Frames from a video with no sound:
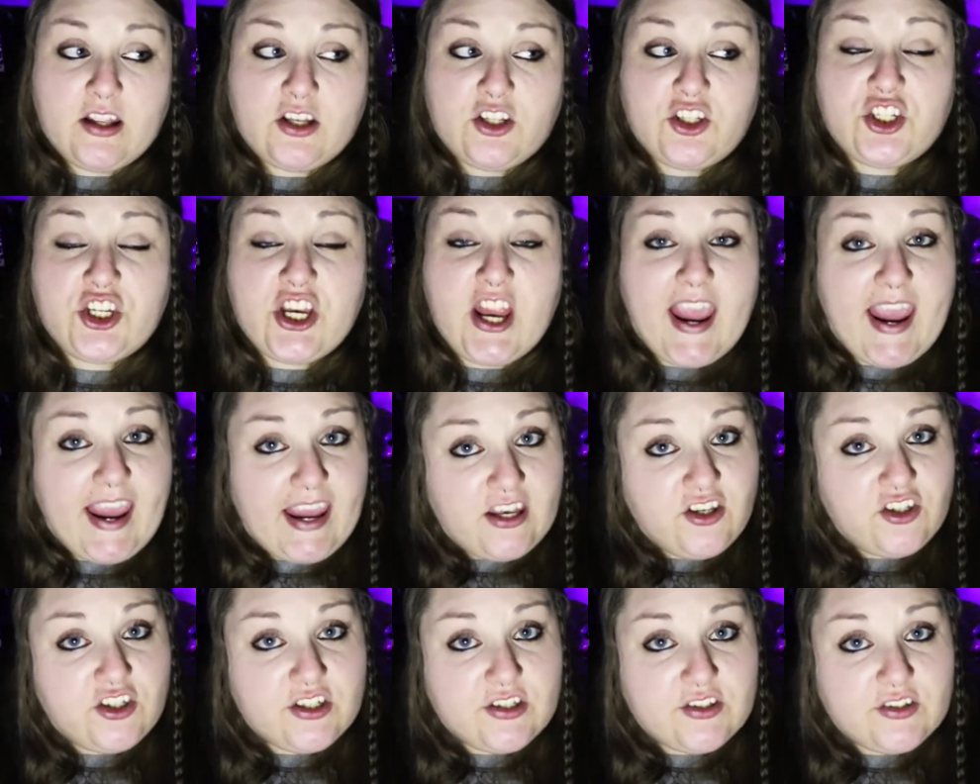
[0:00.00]

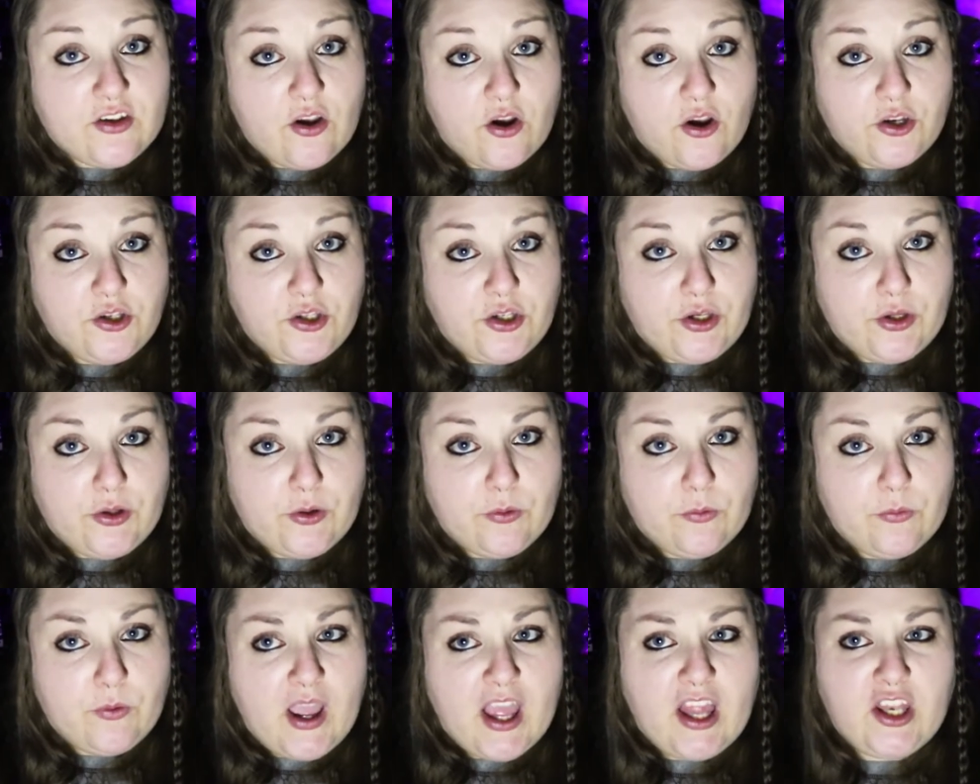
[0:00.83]
changes on
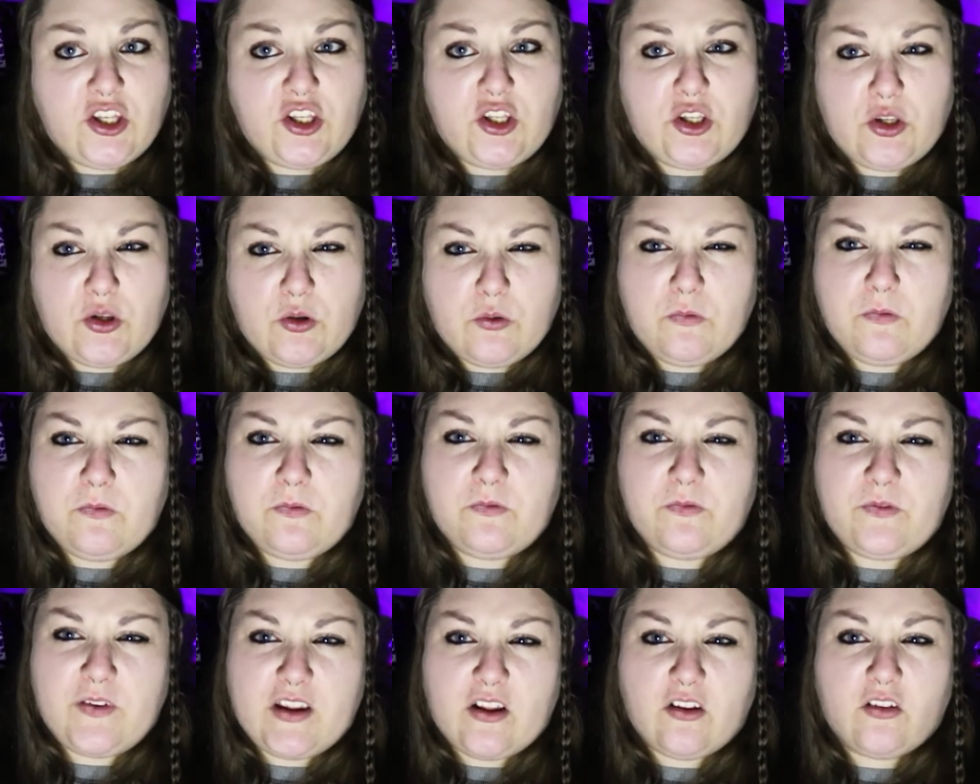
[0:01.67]
you and you
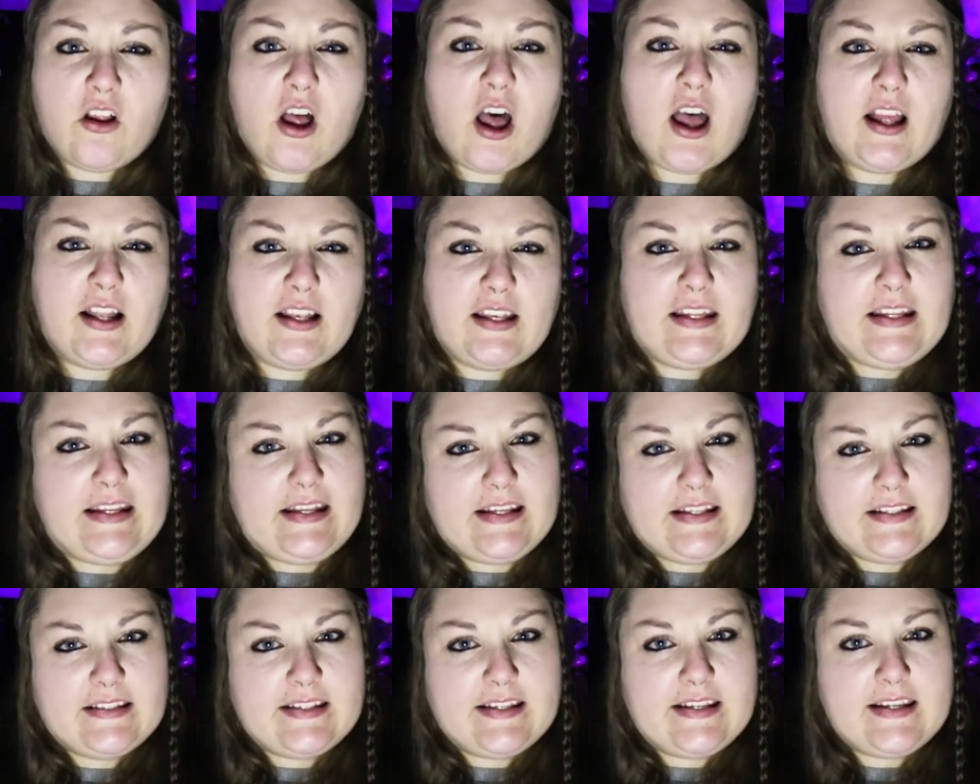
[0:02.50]
feel
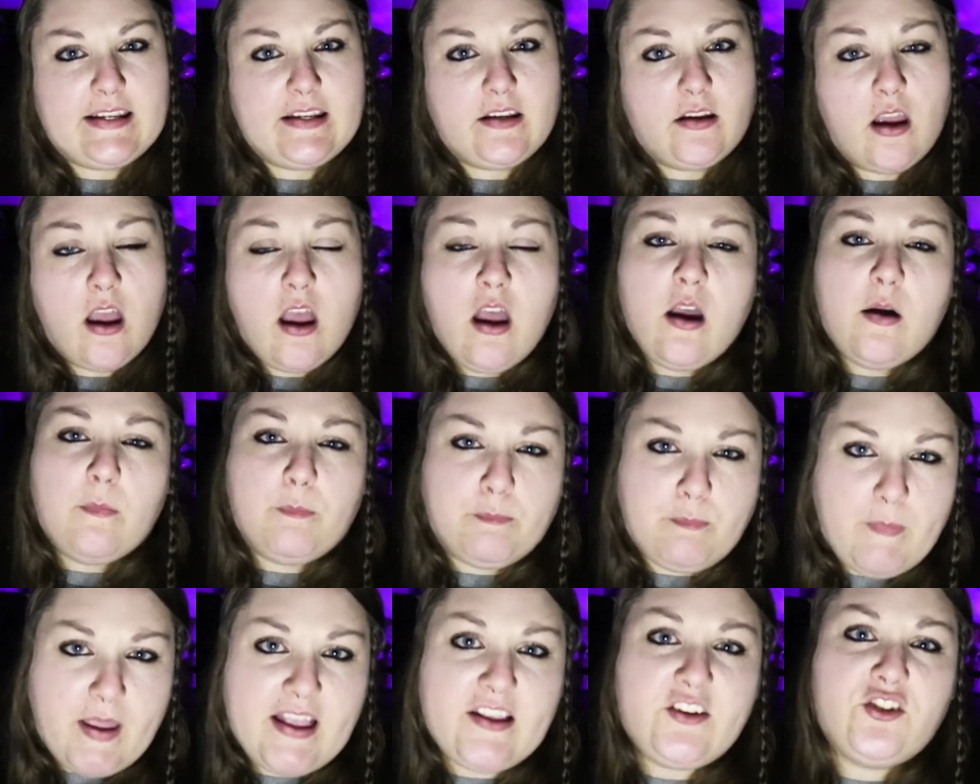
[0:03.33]
uneasy,
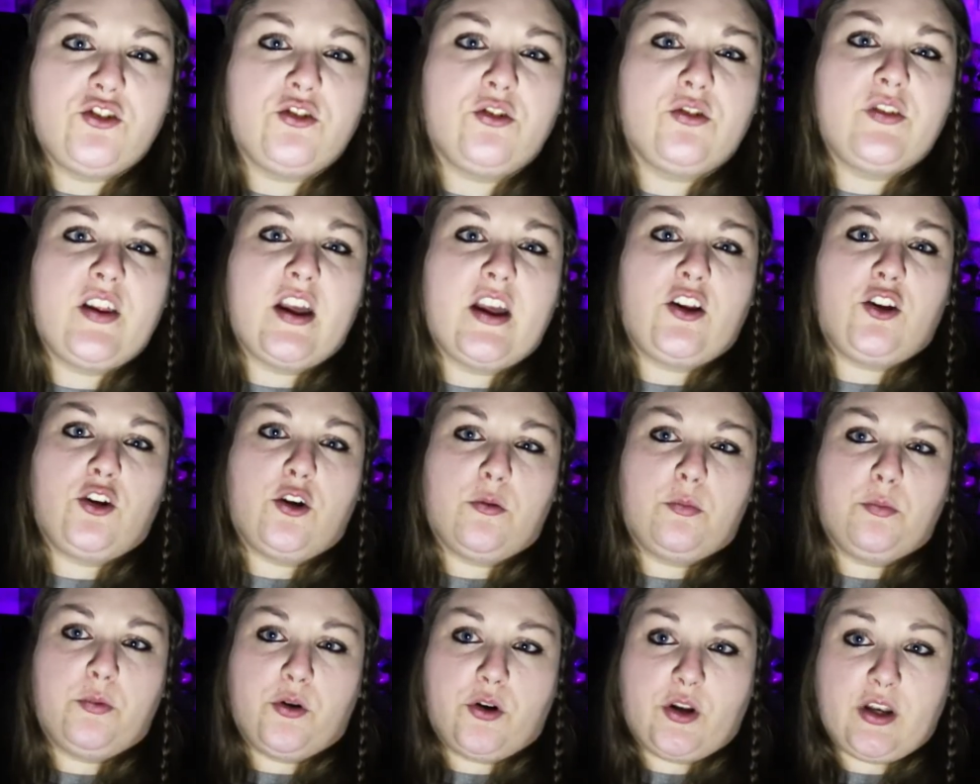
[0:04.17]
make sure that
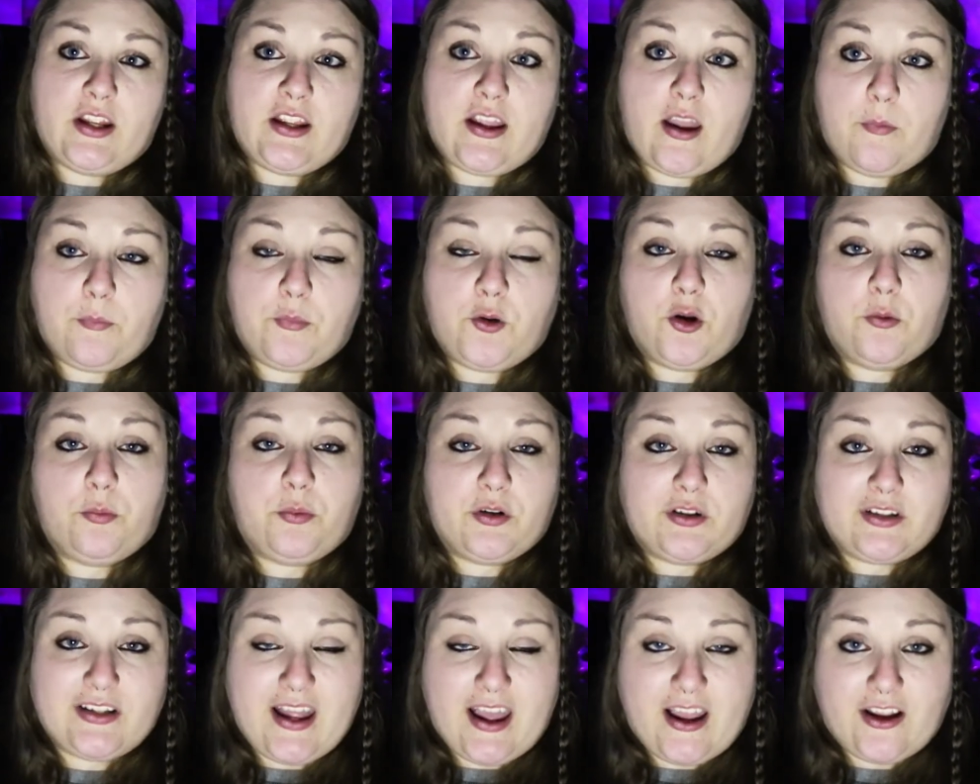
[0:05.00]
you're putting up your
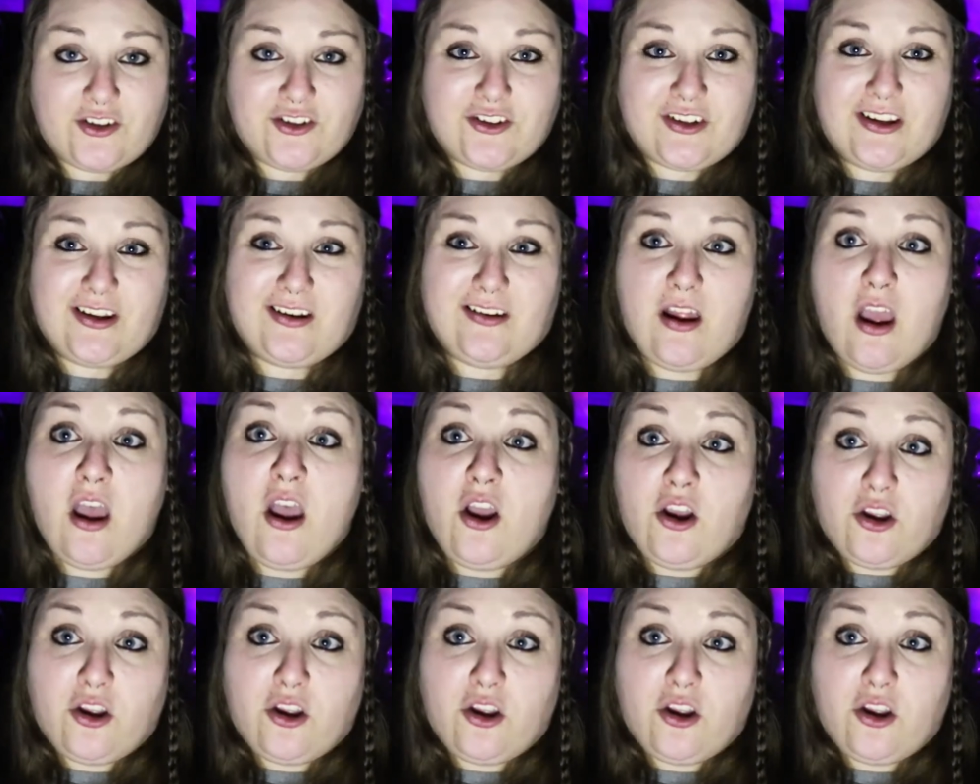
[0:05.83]
protection.